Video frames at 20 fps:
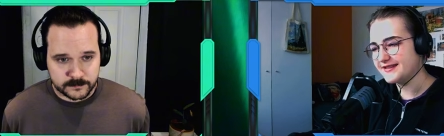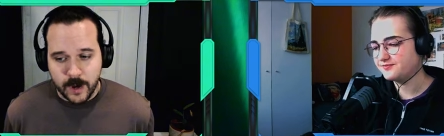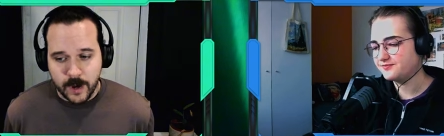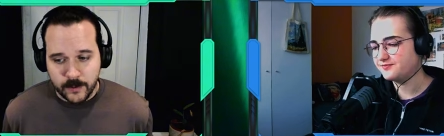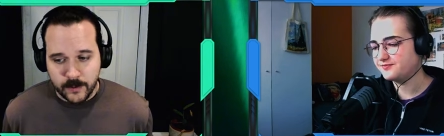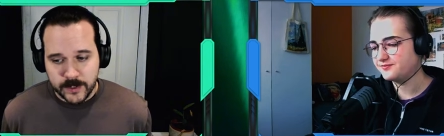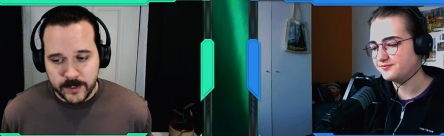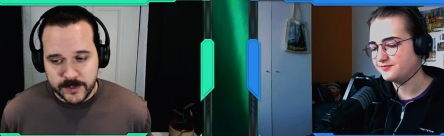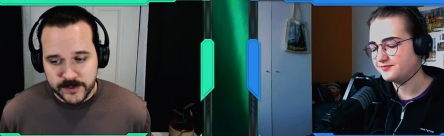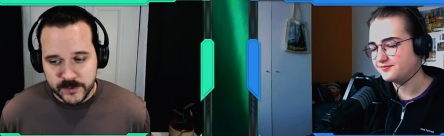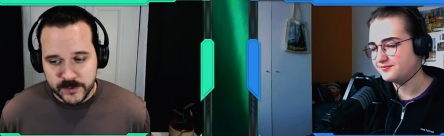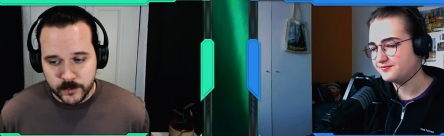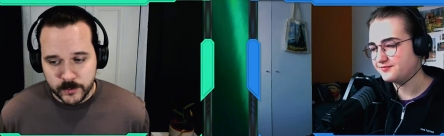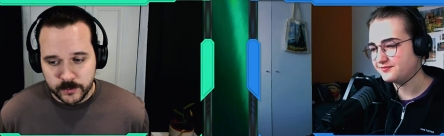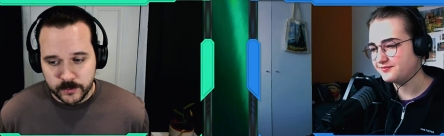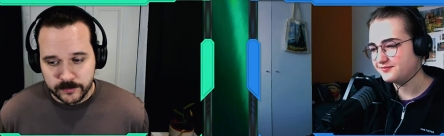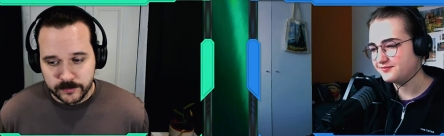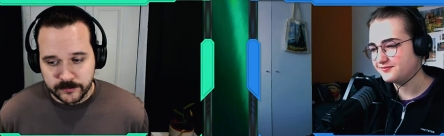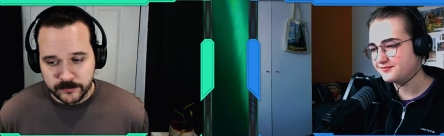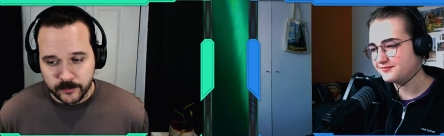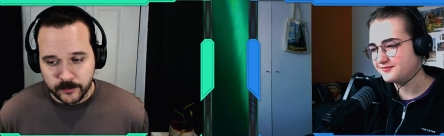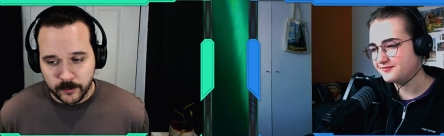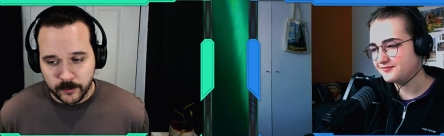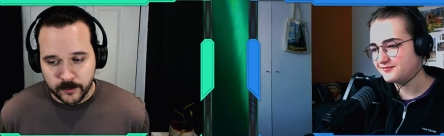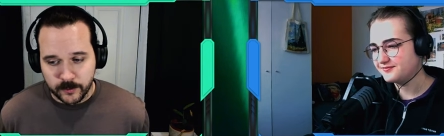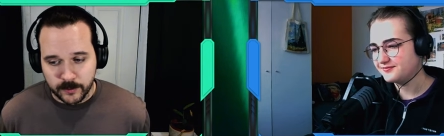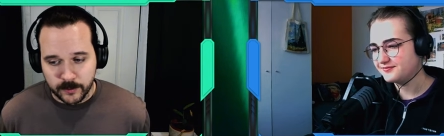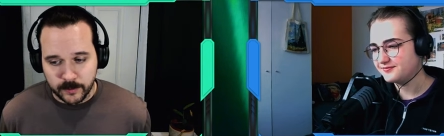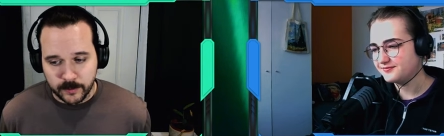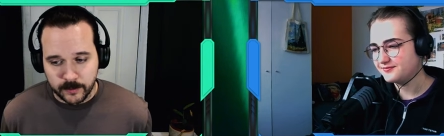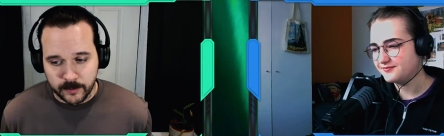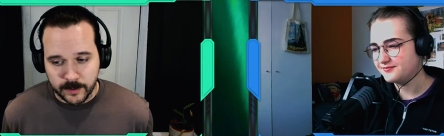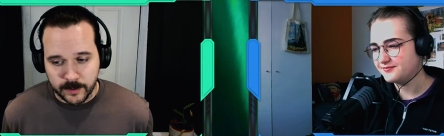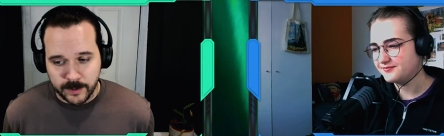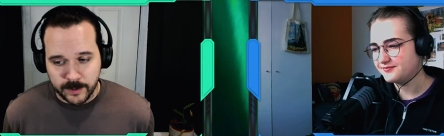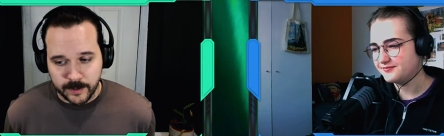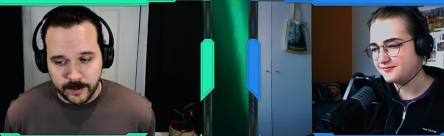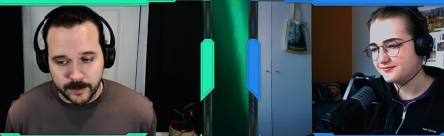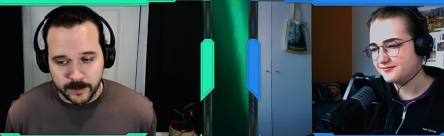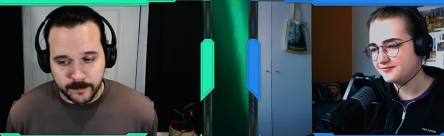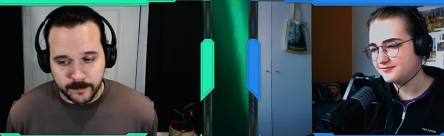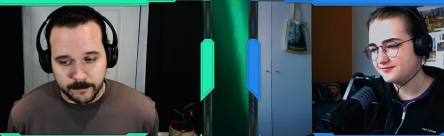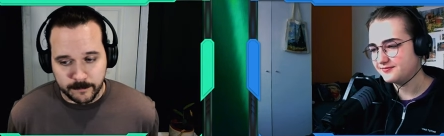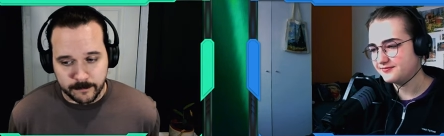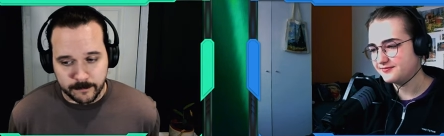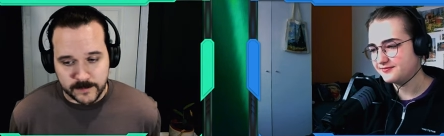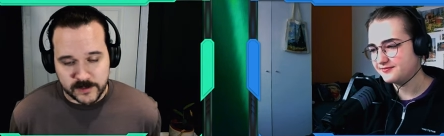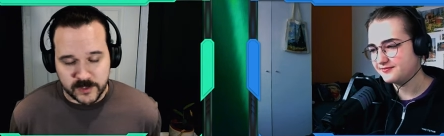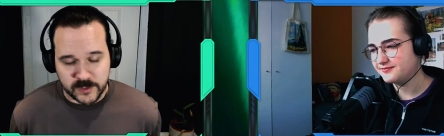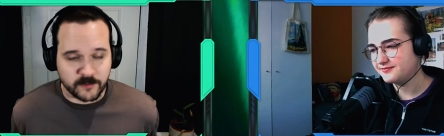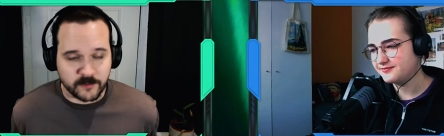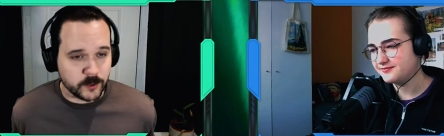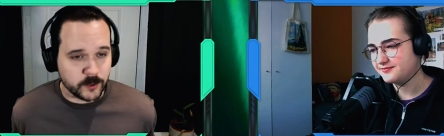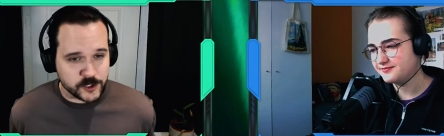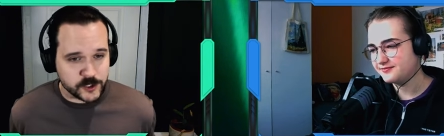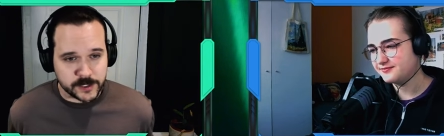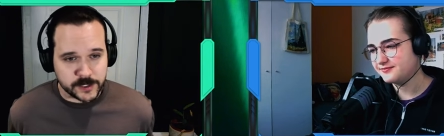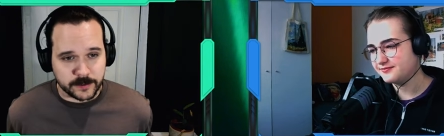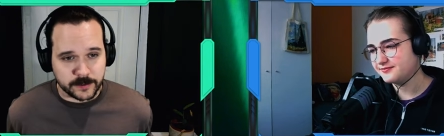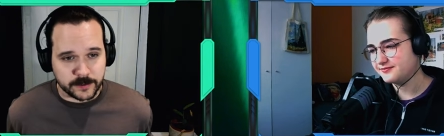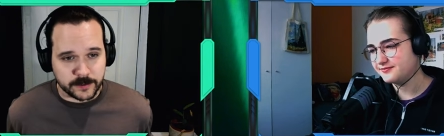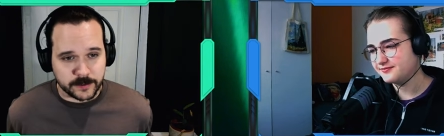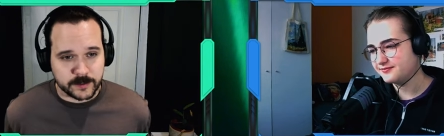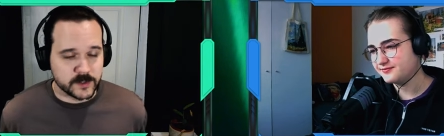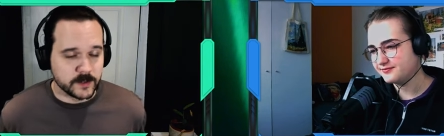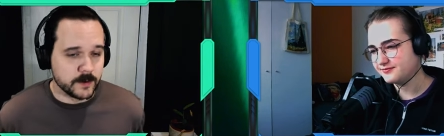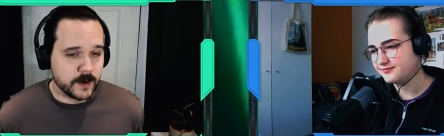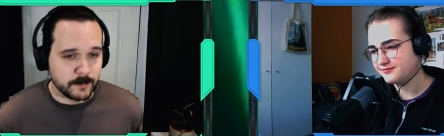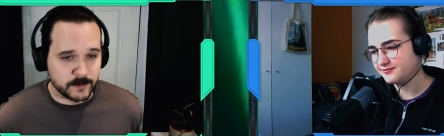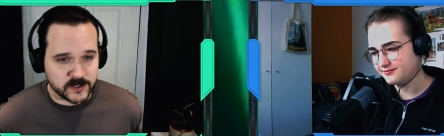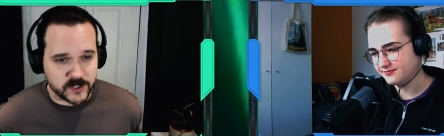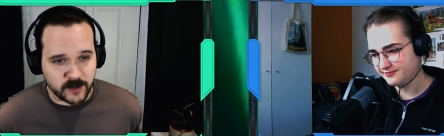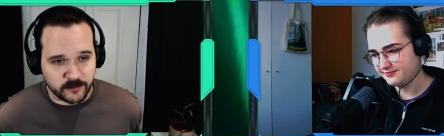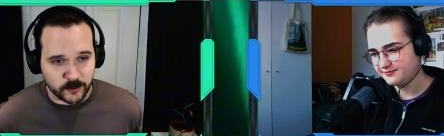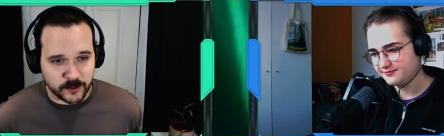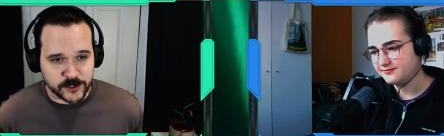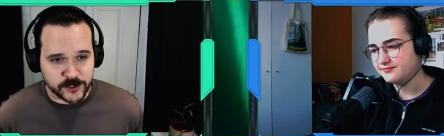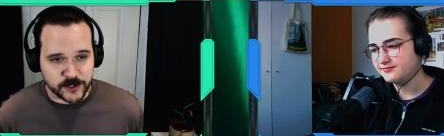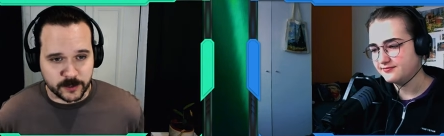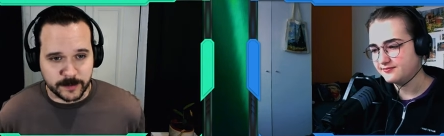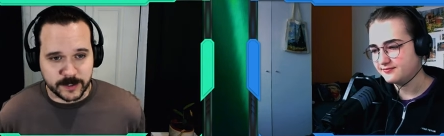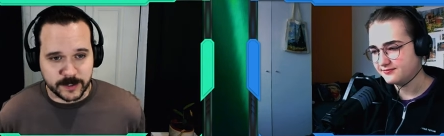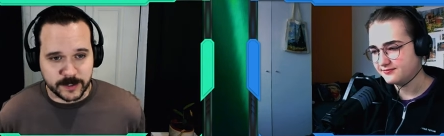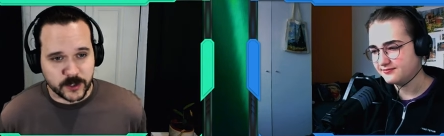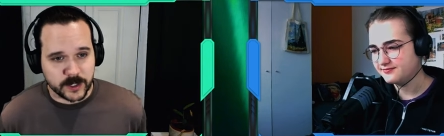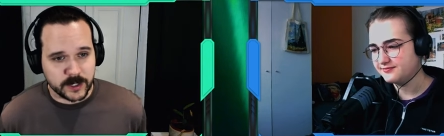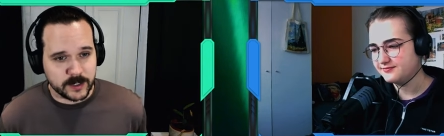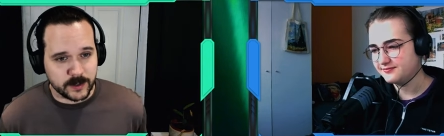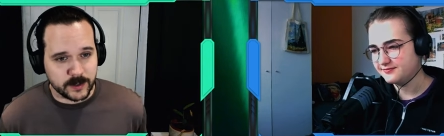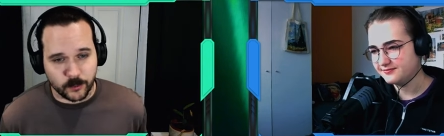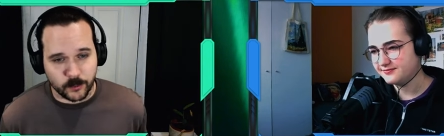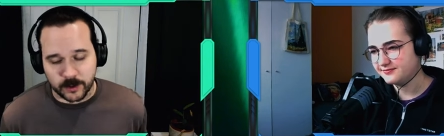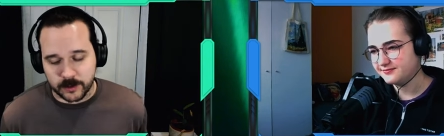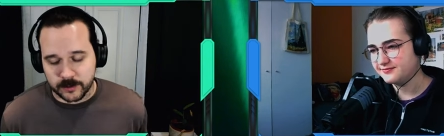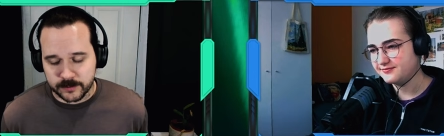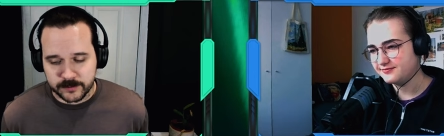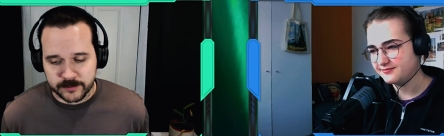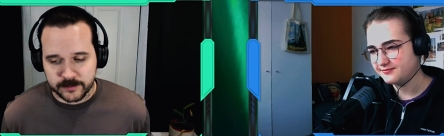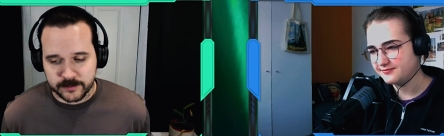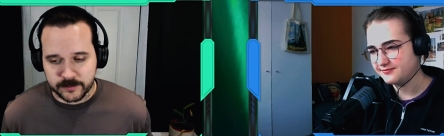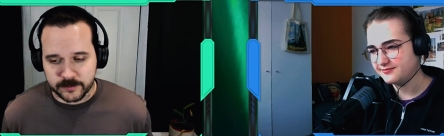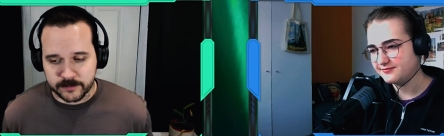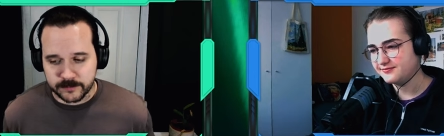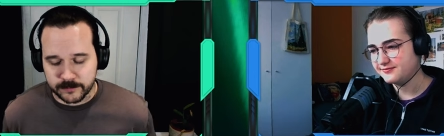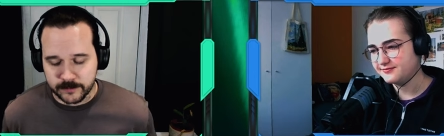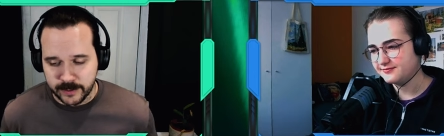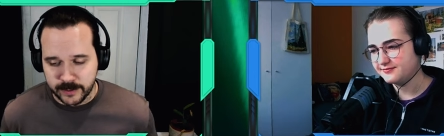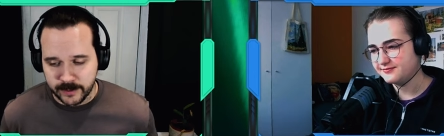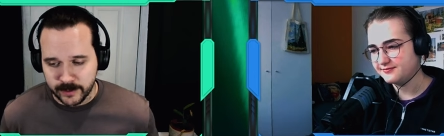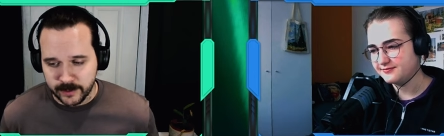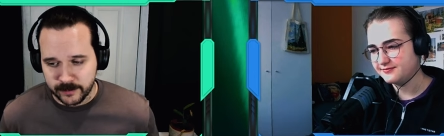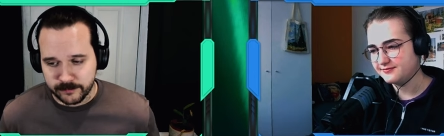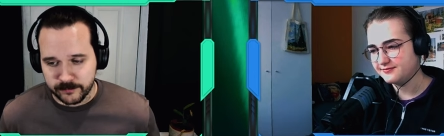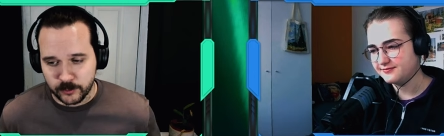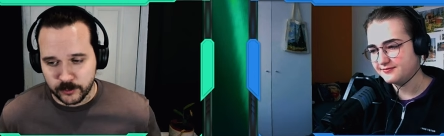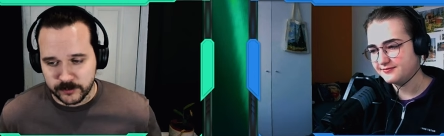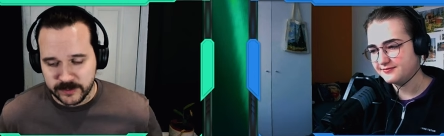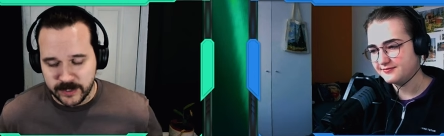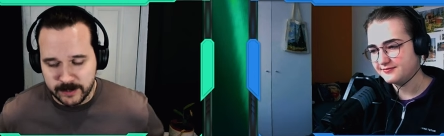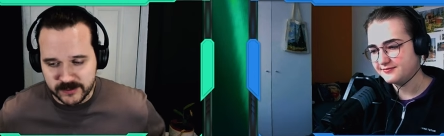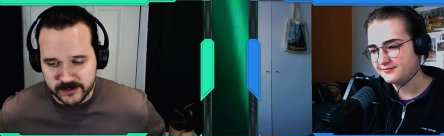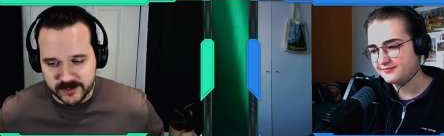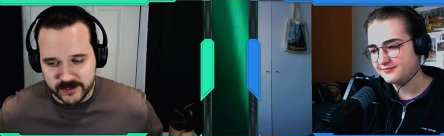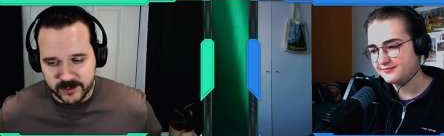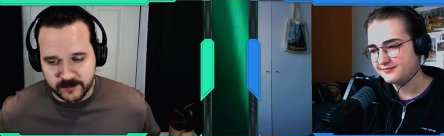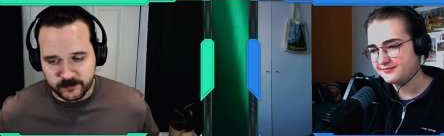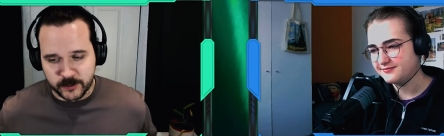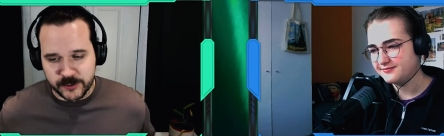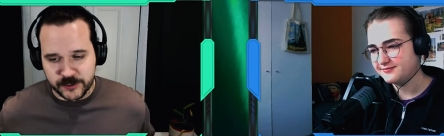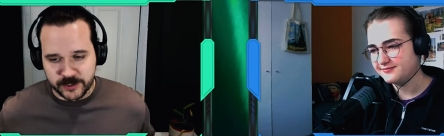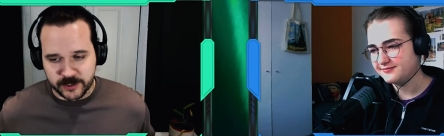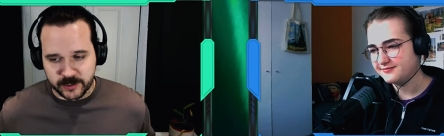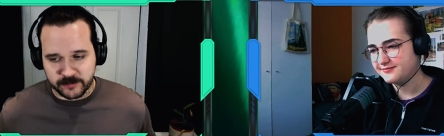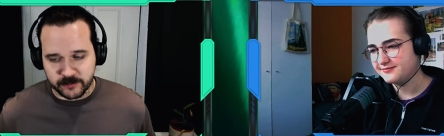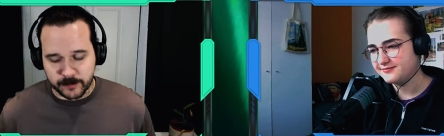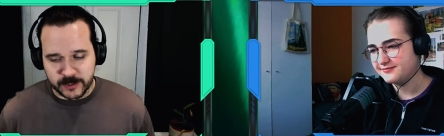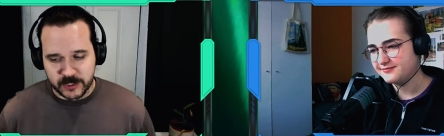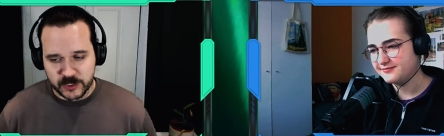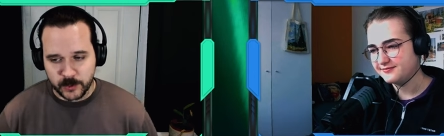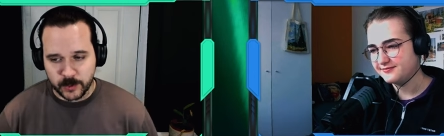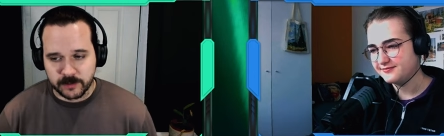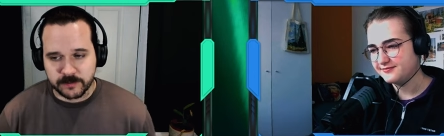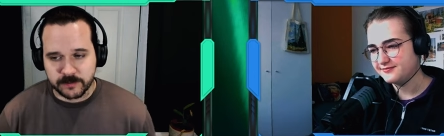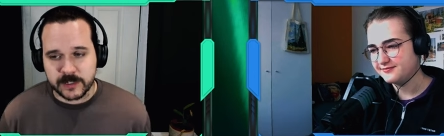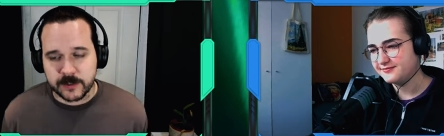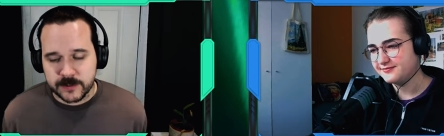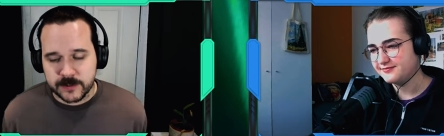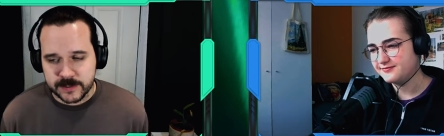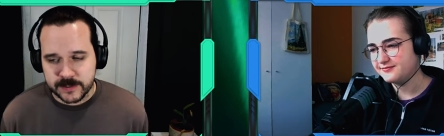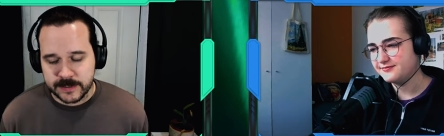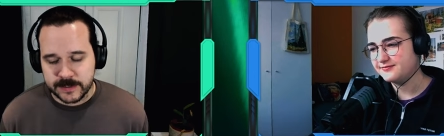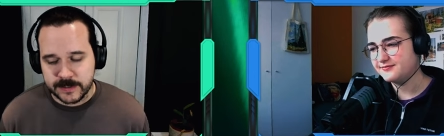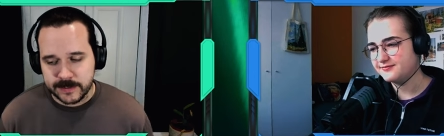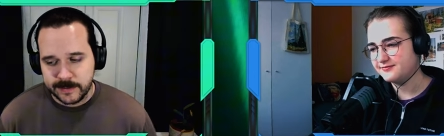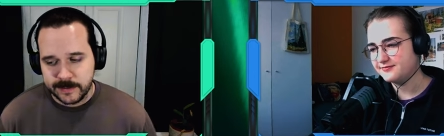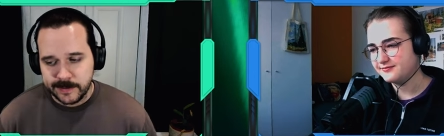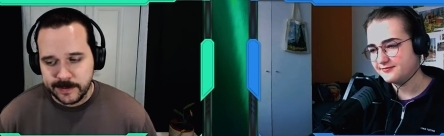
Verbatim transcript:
Speaker 1: So I went to school for um, software engineering. So I'm a software engineer by trade. I worked uh, full time as a software engineer for about 12 years.